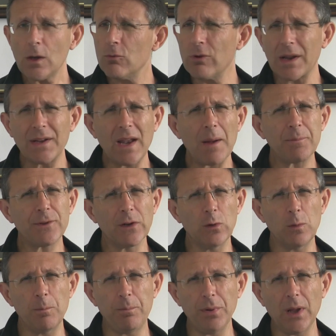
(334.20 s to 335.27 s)
run an
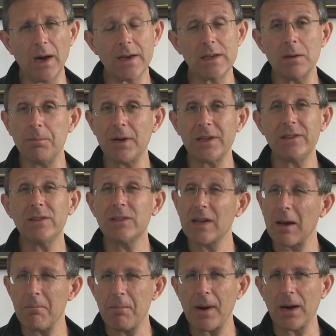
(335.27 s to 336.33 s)
absolute blinder, but he's
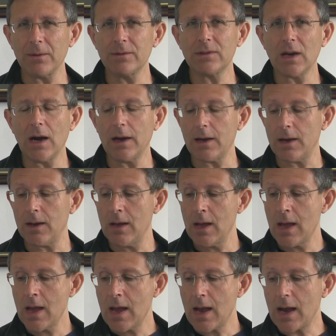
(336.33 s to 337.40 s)
£10 higher
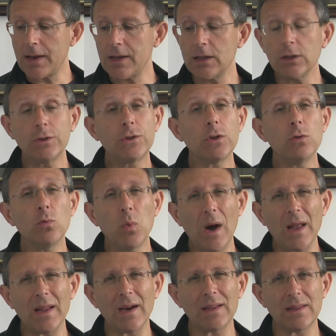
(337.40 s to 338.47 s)
and he'll do
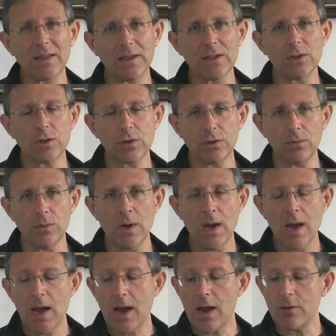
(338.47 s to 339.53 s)
well, I think, to
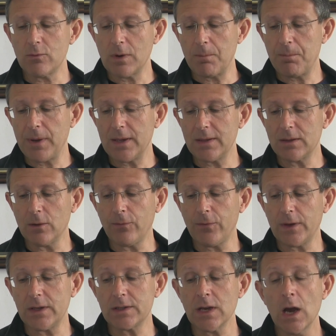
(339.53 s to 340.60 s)
uh, repeat the
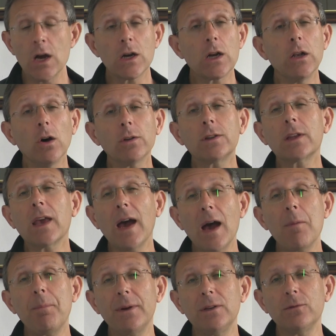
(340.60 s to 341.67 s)
feat. Cloth
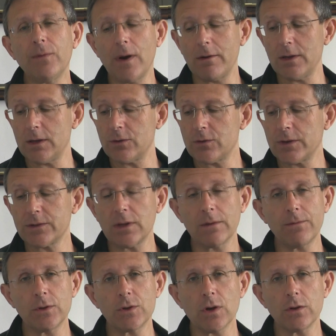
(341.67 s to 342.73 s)
Cap is very interesting
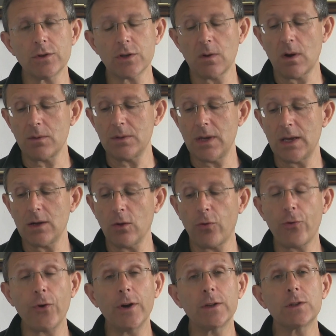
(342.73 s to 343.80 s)
for Jonjo O'Neill,
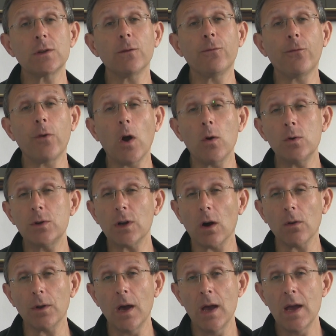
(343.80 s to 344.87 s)
third to
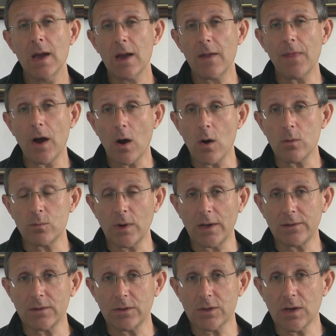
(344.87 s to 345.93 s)
Frodon in that hot
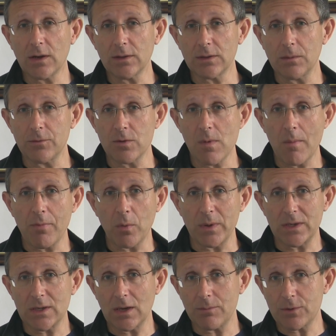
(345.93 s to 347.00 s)
race at Cheltenham. Remember,
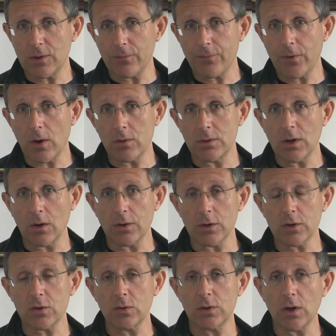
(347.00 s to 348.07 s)
we tipped you Frodon
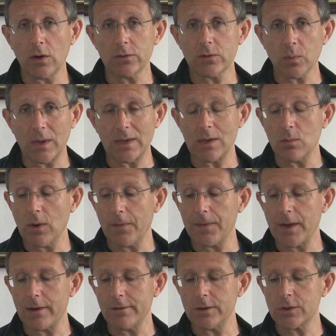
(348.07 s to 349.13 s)
at good odds when he won
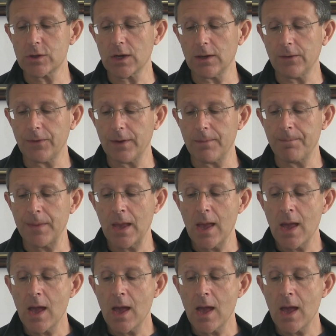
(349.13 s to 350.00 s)
there at Cheltenham.